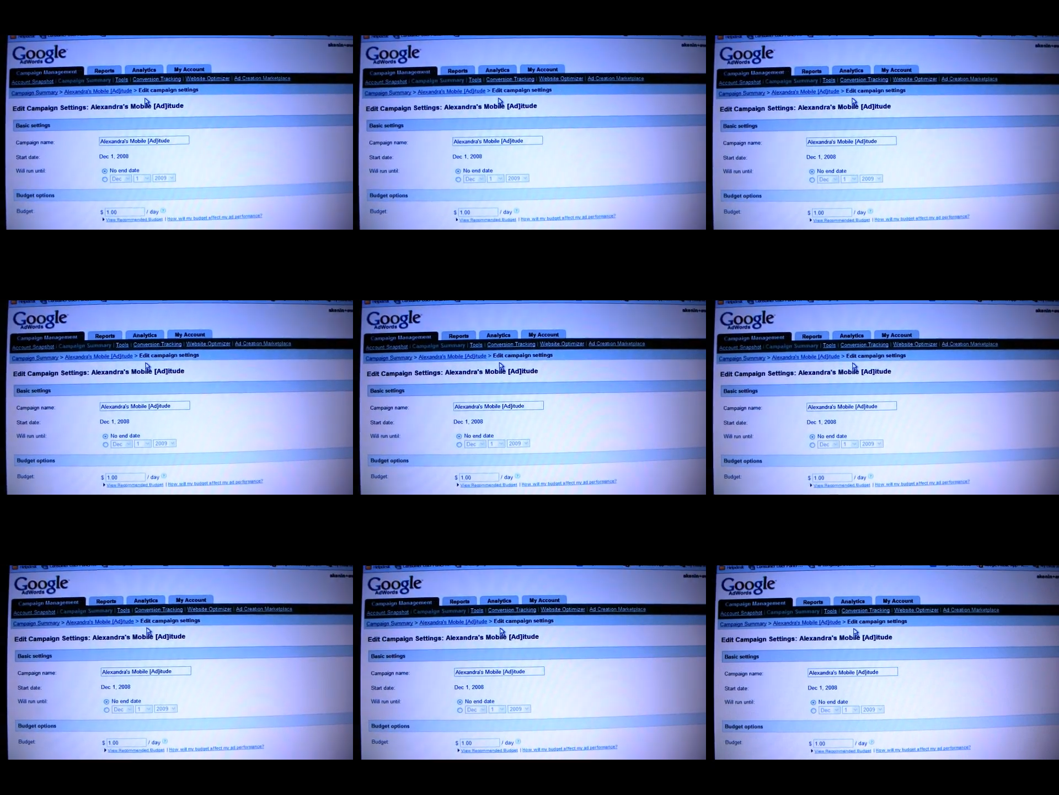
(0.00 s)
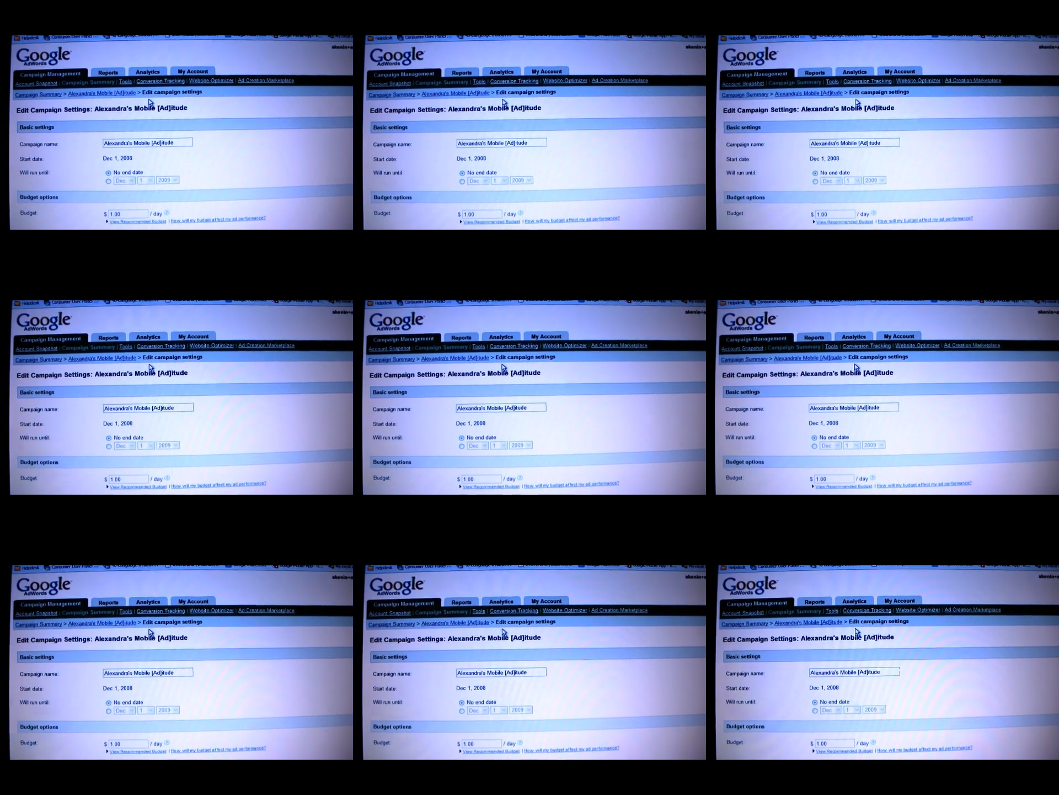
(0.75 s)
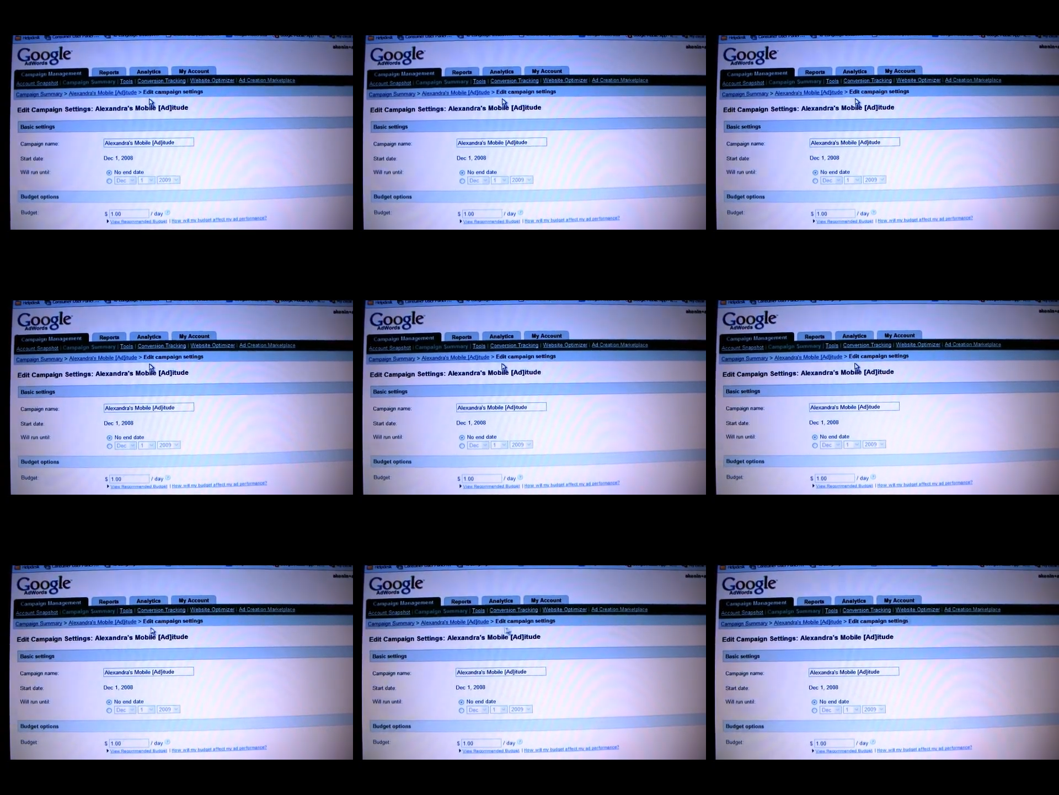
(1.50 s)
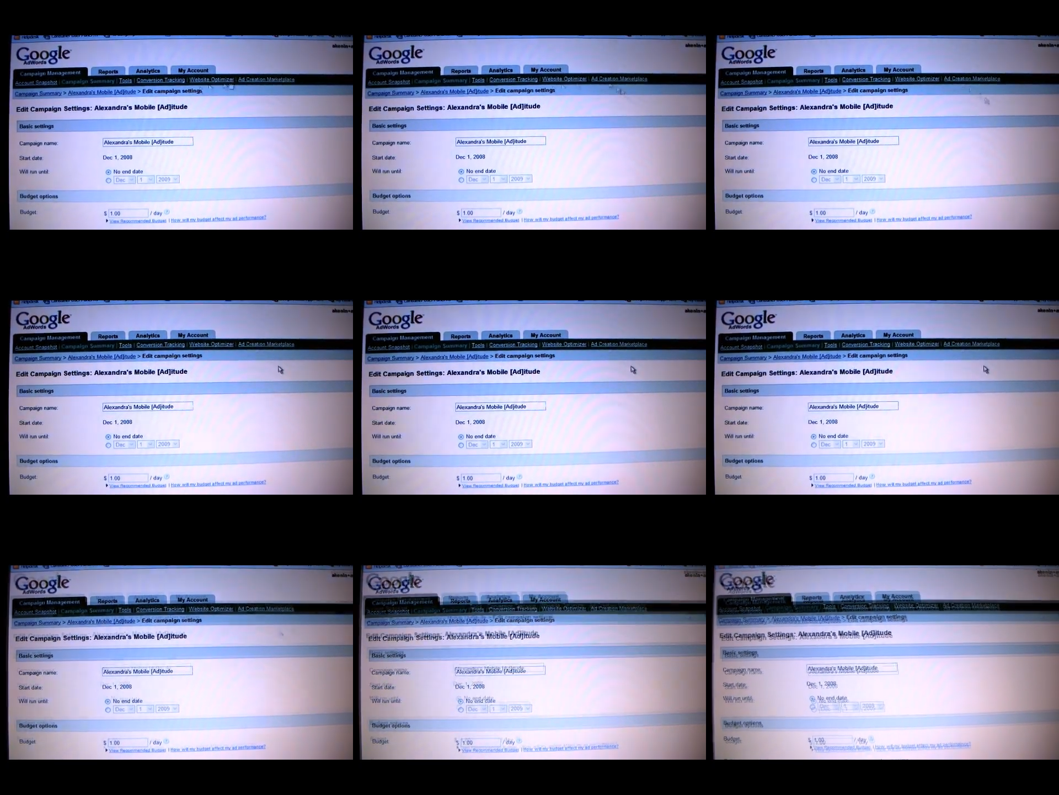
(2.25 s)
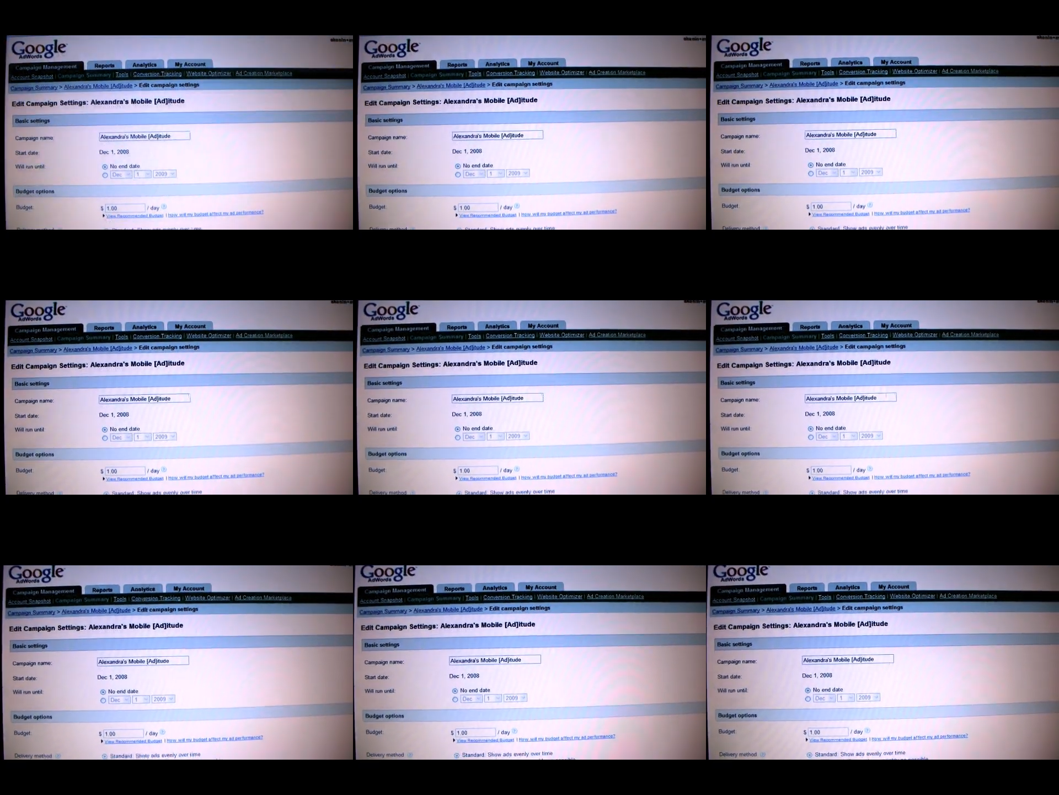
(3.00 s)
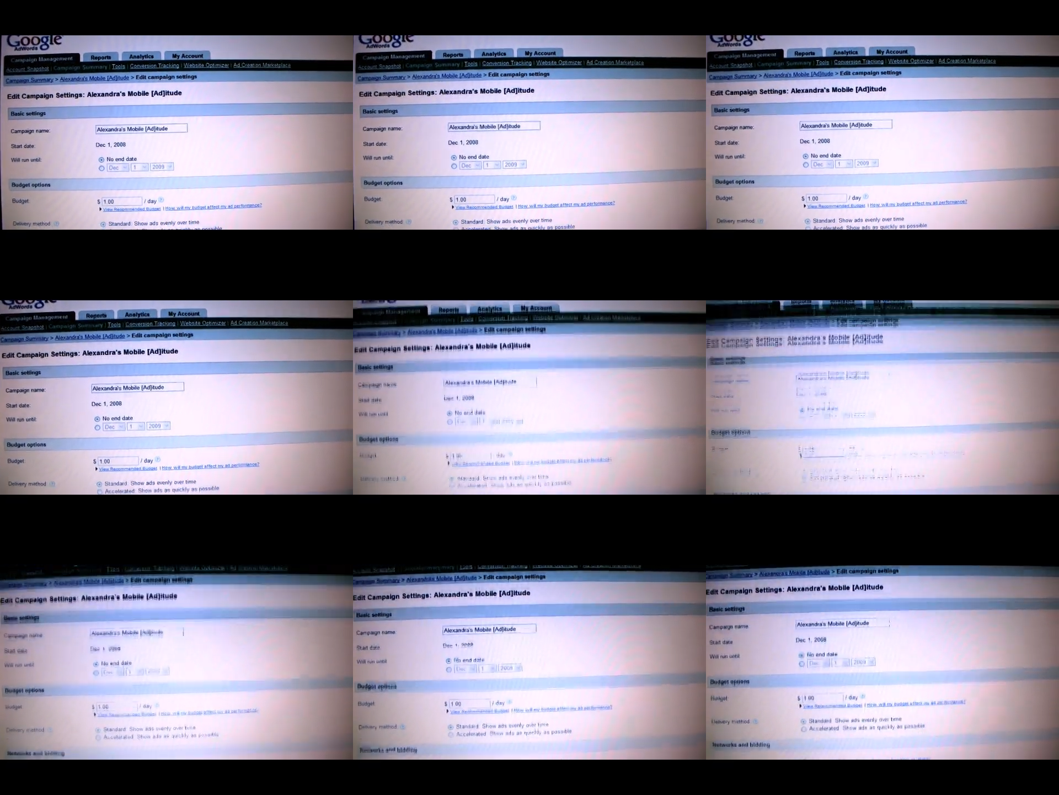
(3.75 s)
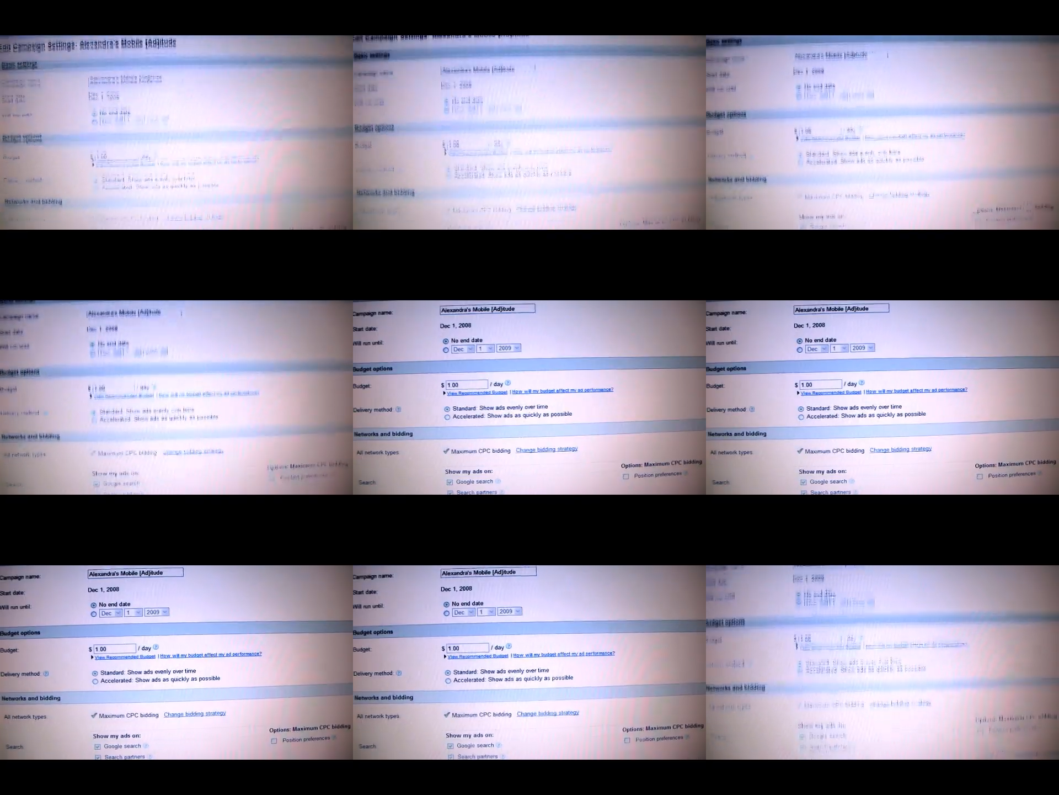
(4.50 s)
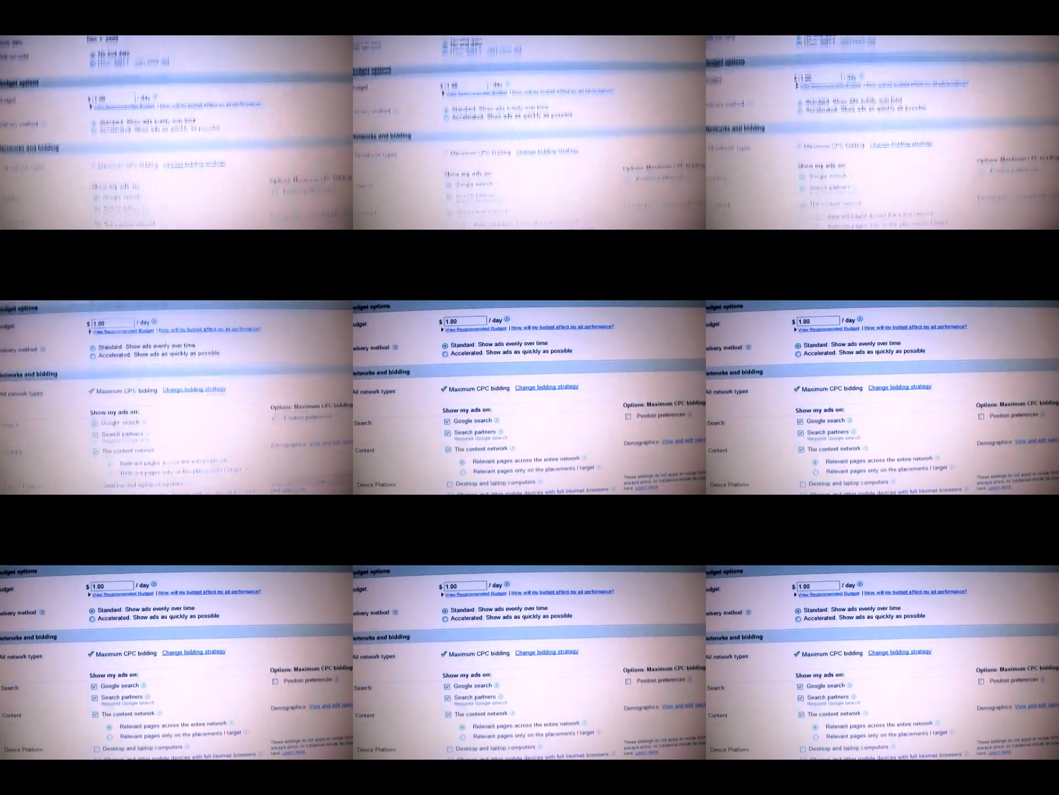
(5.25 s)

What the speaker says: No face is visible, so there are no lips to read.